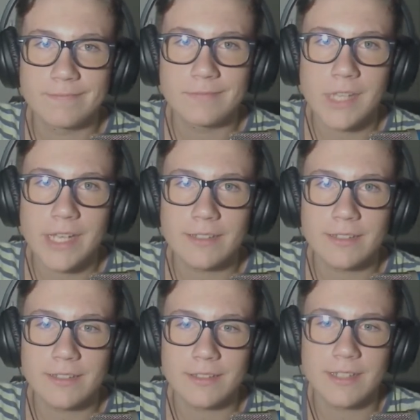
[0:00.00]

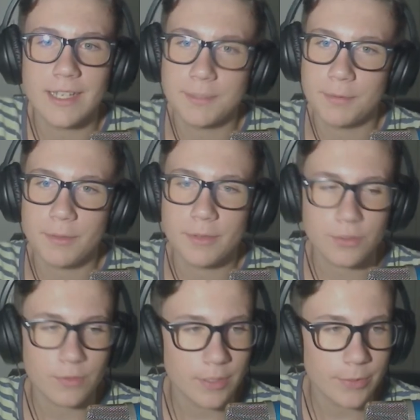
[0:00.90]
thanks. That's pretty much
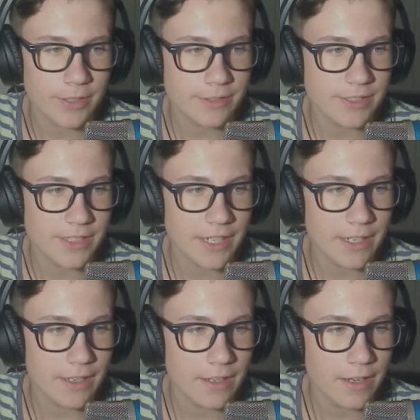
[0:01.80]
all I wanted to
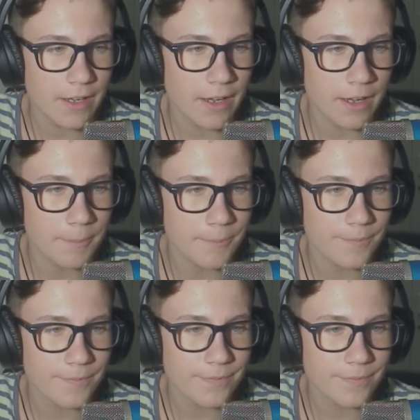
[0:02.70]
say. Um,